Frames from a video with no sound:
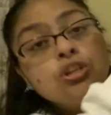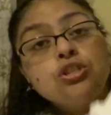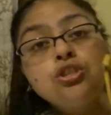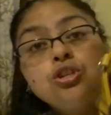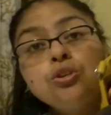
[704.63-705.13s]

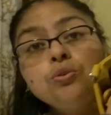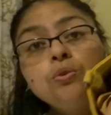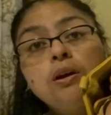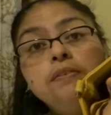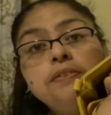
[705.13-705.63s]

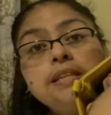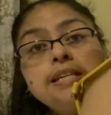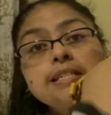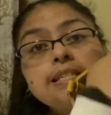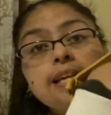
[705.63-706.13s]
two of
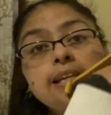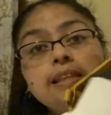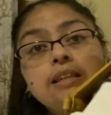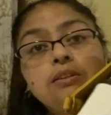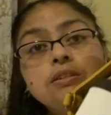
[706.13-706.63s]
these like
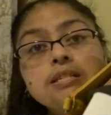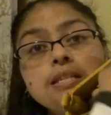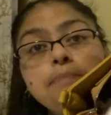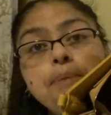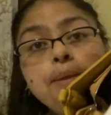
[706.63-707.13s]
little
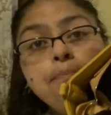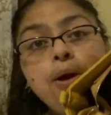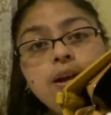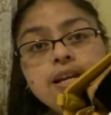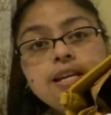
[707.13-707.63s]
slip-in
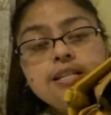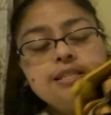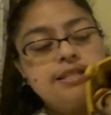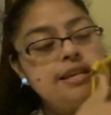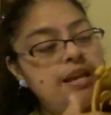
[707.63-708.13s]

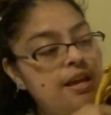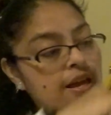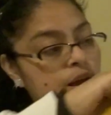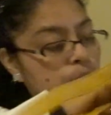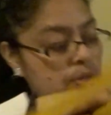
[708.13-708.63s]
pockets,
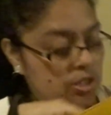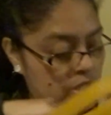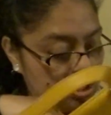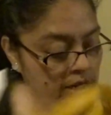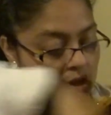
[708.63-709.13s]

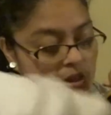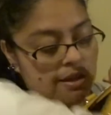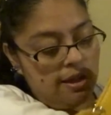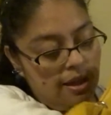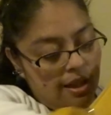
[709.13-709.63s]
which
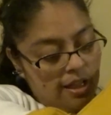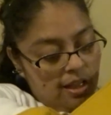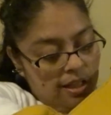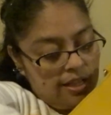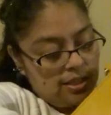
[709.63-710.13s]

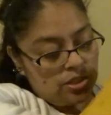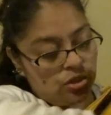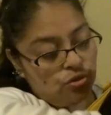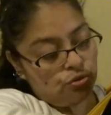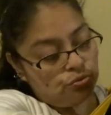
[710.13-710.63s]
it's
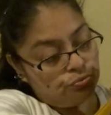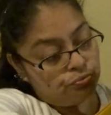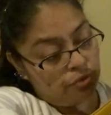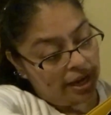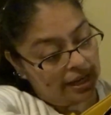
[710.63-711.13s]

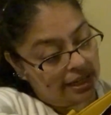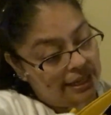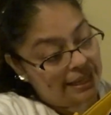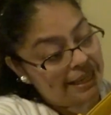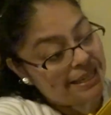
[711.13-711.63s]
great.
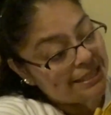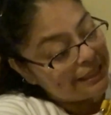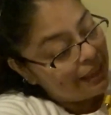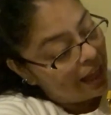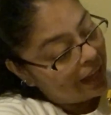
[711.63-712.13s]
It is
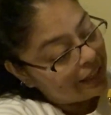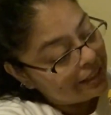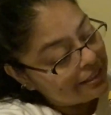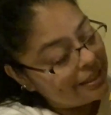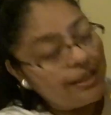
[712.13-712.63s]

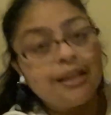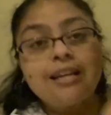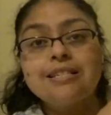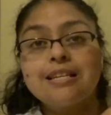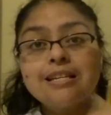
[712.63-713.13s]
lined, like
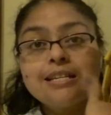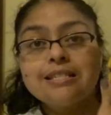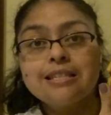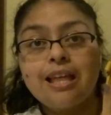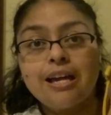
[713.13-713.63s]
I said, it
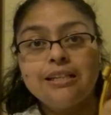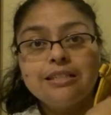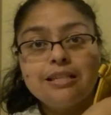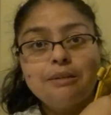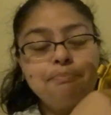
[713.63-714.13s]
is lined
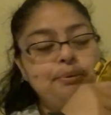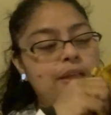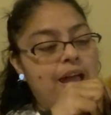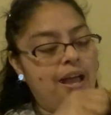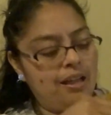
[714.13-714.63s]
in
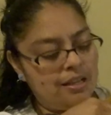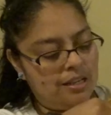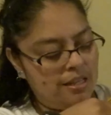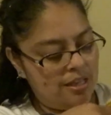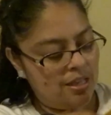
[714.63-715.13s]

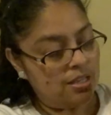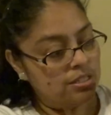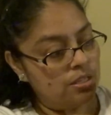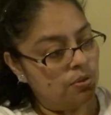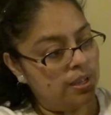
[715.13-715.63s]
black,
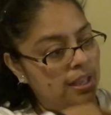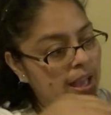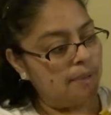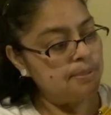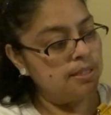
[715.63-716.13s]
so I
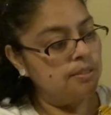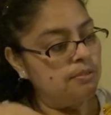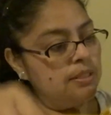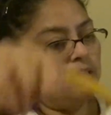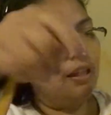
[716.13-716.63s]

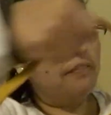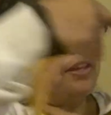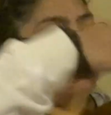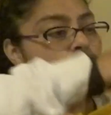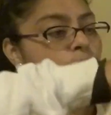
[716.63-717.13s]
absolutely love
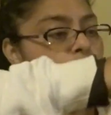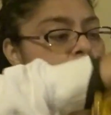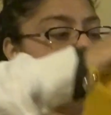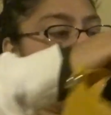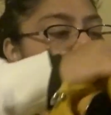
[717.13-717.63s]
it. Oh
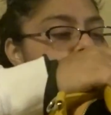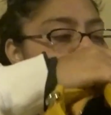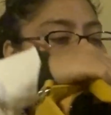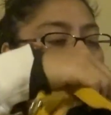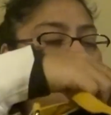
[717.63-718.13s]
my
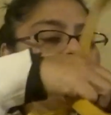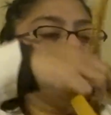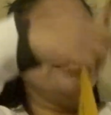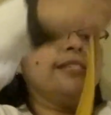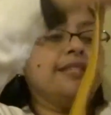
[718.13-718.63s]
gosh, guys, this is